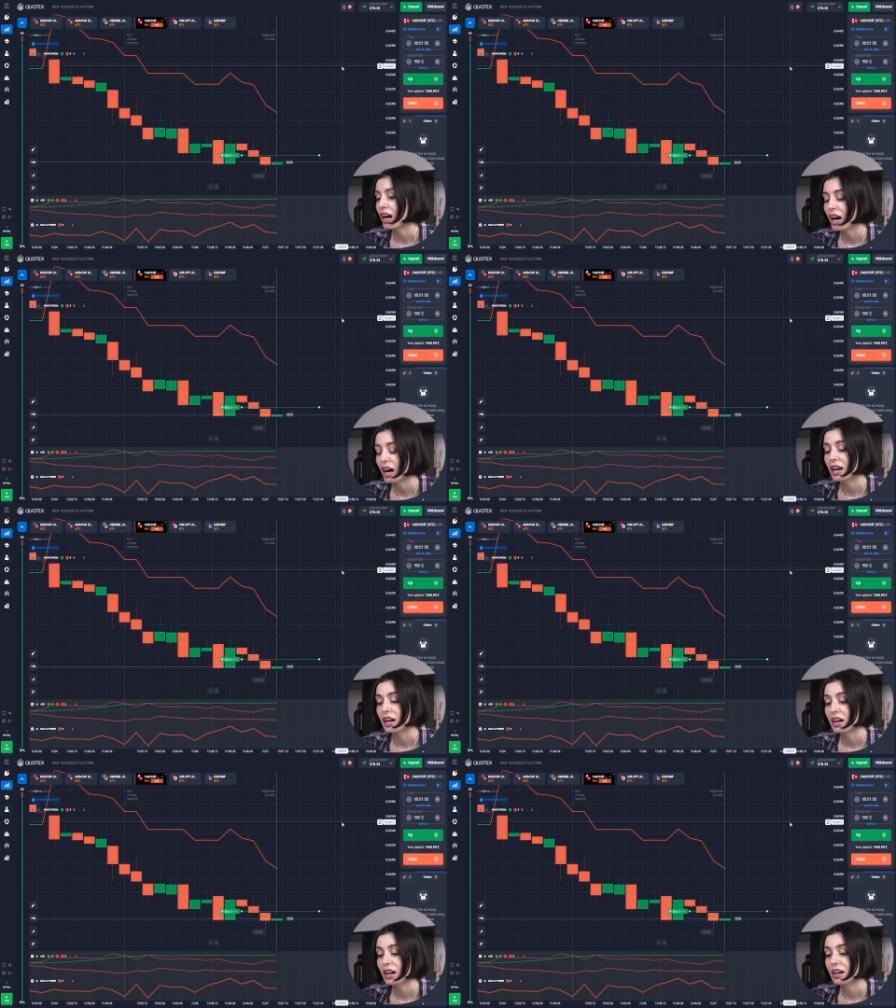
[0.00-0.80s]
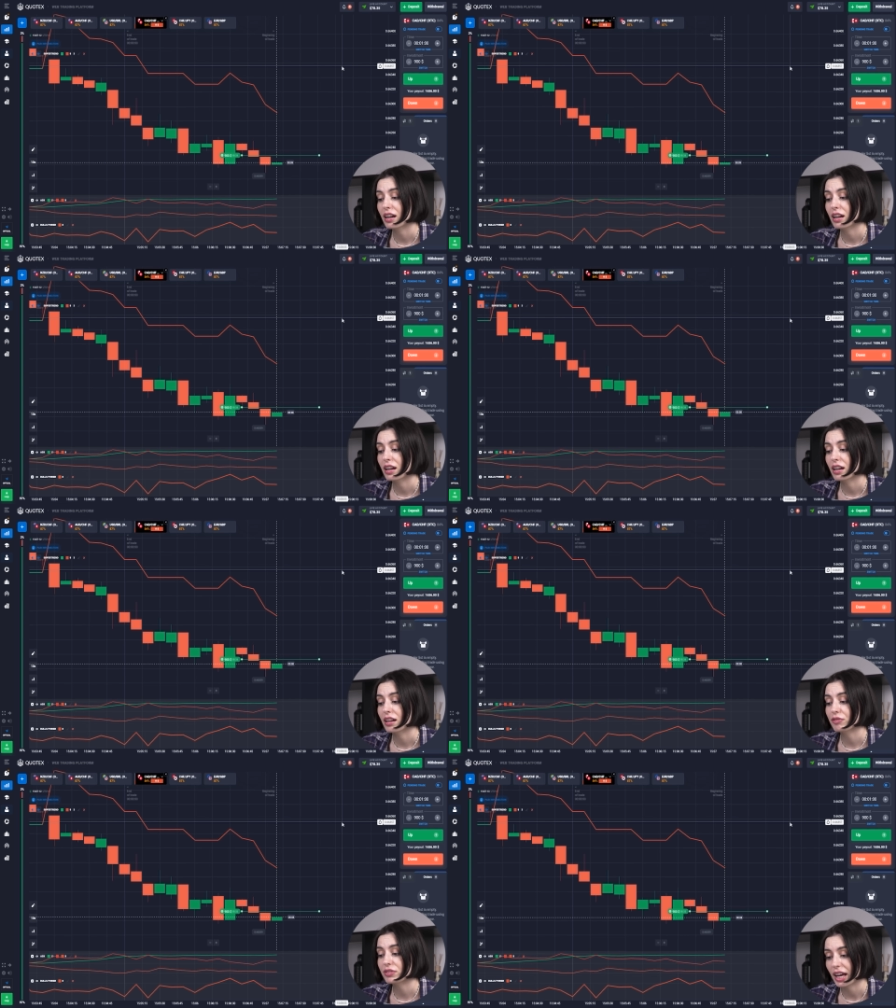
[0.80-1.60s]
are
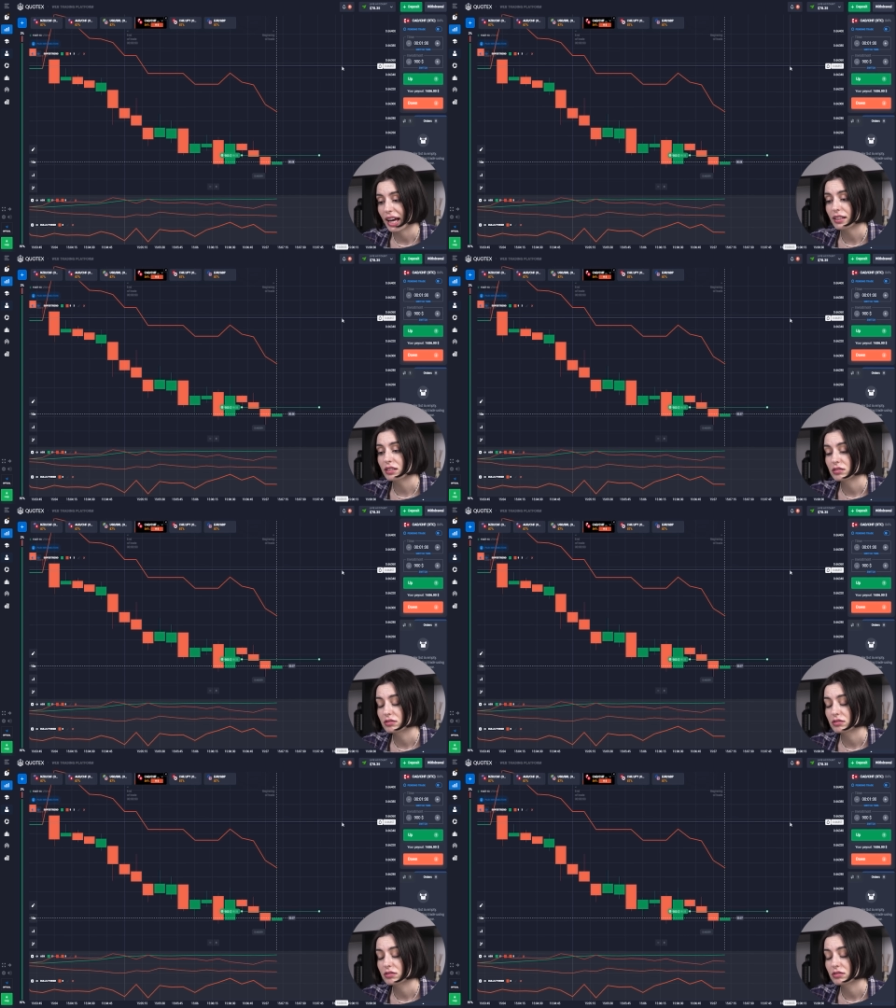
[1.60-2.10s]
flat,